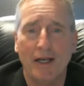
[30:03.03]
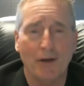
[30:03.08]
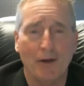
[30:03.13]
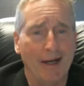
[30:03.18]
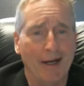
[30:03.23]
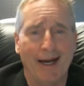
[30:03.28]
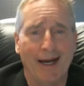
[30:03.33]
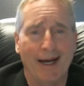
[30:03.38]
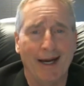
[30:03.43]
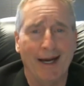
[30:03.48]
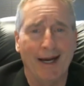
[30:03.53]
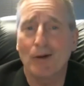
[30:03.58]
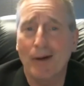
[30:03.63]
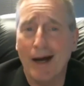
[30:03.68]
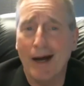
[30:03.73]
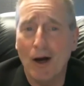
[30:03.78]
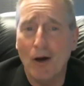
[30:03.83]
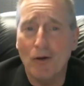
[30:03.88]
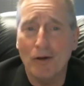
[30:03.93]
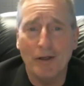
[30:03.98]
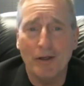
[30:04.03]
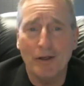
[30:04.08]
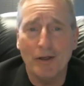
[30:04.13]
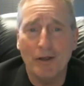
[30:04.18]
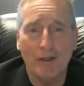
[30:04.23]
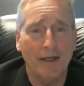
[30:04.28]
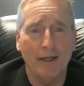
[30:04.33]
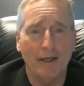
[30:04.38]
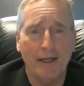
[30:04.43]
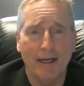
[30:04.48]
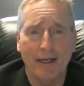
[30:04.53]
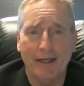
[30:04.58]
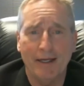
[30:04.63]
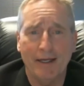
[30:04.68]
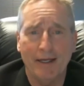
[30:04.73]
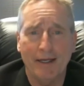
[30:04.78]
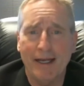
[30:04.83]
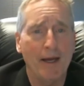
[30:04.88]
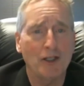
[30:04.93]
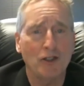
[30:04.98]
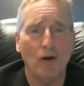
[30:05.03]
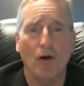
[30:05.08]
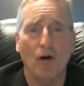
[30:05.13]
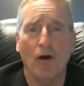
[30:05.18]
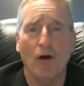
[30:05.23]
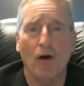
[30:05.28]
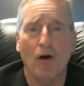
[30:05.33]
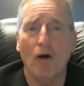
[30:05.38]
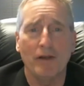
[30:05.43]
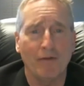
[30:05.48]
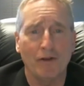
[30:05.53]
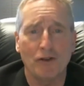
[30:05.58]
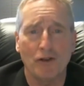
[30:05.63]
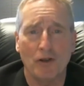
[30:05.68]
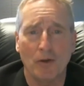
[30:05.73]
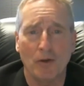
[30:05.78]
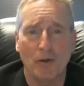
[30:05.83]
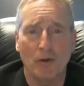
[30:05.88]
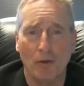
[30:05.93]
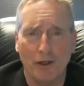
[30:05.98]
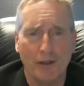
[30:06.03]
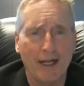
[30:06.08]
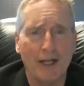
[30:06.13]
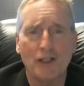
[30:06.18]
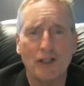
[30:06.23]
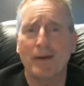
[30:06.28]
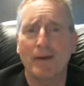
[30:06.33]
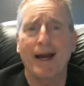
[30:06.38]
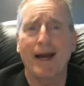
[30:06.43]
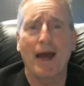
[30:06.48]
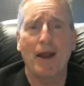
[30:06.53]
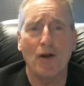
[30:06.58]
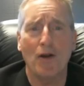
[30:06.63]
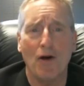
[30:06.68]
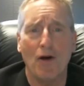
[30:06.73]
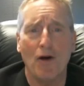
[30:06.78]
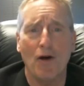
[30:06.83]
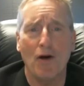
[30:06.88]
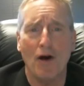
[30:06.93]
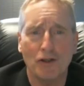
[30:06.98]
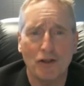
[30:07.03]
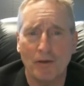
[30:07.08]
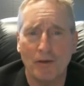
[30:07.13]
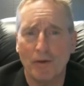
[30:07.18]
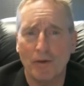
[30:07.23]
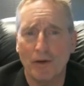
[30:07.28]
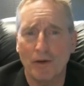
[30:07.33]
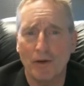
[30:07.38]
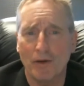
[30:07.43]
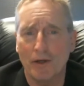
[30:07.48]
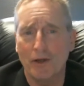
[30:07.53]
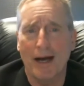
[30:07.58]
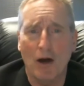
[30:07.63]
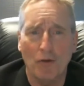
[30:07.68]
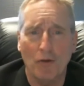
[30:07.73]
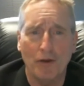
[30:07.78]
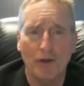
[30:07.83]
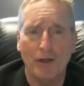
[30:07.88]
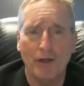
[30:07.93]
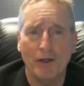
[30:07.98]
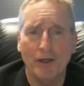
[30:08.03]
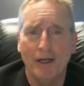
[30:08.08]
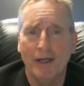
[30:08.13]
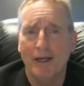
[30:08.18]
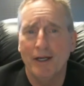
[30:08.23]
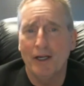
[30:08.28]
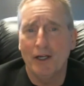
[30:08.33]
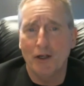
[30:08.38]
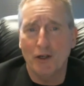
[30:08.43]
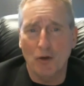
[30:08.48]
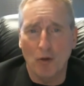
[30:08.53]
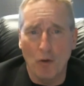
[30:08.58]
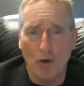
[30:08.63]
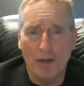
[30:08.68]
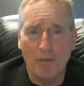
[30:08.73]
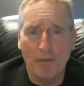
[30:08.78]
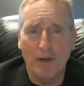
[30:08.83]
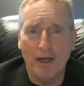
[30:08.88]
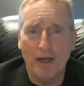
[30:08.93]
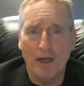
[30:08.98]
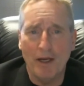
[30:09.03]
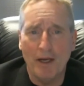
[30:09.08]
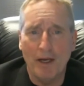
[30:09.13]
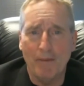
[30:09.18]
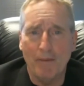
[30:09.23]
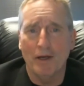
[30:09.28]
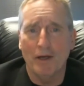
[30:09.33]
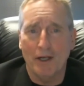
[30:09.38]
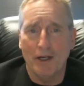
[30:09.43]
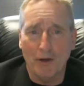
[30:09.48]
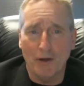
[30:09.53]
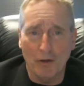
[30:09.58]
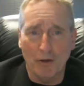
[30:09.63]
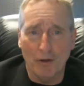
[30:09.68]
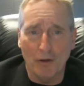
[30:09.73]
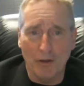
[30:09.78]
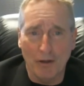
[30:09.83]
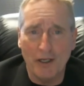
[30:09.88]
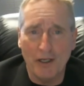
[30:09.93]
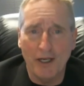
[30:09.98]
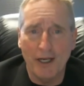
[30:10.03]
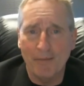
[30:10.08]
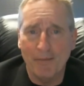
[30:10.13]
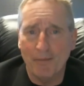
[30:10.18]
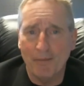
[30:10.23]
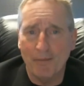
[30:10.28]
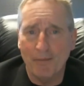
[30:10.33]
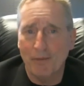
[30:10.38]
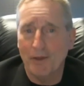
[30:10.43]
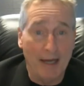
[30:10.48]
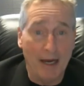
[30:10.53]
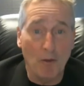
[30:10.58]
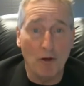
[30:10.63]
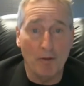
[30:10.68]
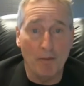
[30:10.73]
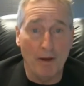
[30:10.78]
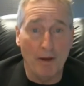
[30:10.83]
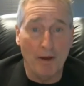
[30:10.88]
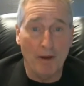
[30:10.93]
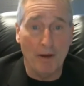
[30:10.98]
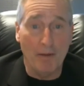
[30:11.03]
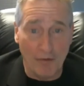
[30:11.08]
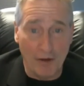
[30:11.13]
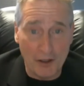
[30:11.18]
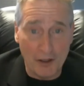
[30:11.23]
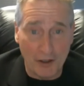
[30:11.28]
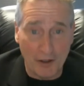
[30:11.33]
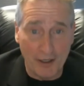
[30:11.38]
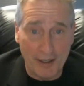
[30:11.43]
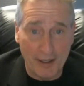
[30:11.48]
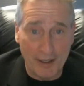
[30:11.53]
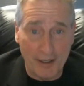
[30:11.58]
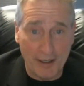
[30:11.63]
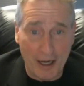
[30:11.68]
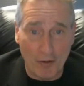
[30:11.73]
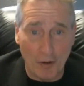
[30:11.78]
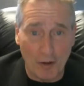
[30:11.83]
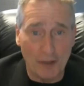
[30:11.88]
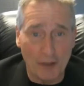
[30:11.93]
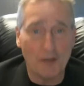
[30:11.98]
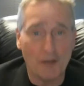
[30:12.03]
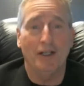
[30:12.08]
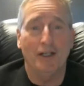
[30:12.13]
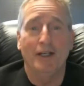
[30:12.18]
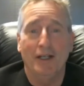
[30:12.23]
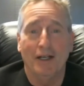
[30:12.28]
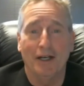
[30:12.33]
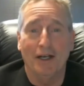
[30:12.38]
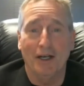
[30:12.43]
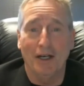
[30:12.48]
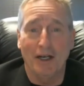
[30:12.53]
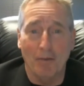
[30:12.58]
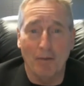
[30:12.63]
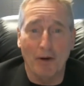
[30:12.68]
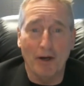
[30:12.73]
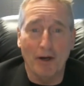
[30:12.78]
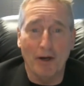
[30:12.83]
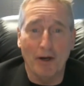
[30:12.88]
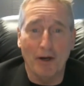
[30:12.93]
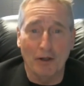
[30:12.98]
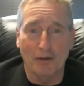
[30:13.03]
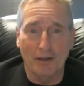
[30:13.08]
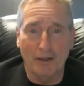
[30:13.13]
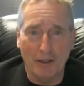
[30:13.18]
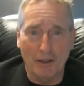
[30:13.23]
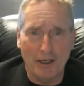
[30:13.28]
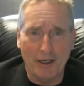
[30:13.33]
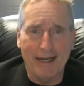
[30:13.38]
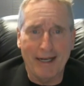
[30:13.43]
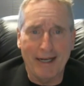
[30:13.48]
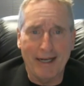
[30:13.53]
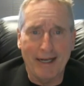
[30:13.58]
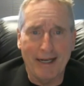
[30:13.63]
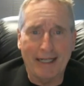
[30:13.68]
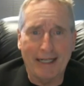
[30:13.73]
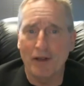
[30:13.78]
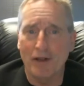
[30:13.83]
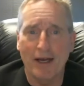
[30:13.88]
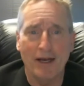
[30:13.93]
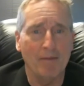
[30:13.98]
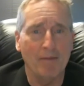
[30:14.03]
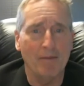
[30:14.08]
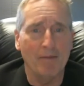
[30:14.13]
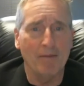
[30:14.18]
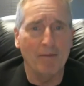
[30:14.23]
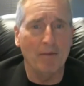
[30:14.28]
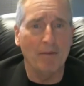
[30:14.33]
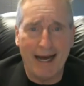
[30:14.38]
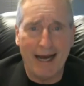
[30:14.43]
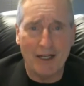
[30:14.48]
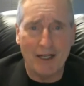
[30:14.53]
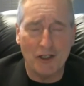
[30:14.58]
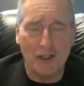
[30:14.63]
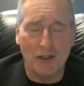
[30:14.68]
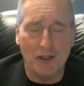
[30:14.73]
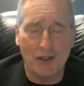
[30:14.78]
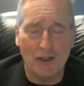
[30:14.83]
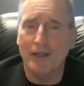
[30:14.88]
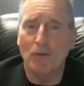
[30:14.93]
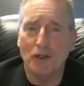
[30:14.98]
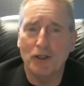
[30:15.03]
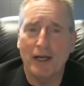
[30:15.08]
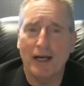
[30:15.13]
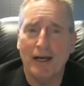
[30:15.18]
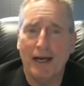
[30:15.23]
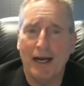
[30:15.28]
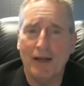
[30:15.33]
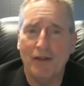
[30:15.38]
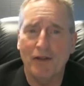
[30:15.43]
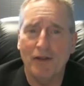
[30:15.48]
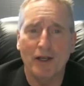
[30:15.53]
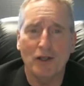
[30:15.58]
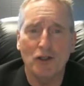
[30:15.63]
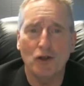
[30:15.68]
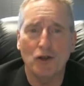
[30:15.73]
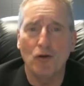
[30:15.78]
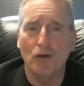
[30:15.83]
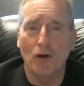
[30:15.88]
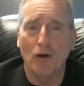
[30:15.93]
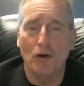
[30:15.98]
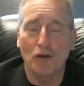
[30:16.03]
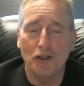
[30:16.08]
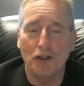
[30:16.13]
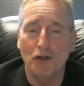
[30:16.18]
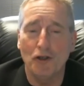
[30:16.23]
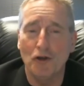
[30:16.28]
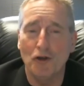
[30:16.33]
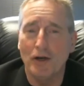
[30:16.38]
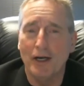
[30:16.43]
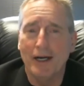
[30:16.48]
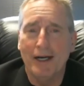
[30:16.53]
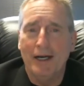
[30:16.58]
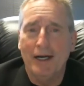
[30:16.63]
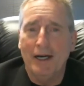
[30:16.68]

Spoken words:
you're on the ground, and that makes all the difference in the world. You're not some guy in an office somewhere. You're out there, you're with people, you're listening, not with people physically now, of course, but you're connecting with them constantly, which I think is kudos to you.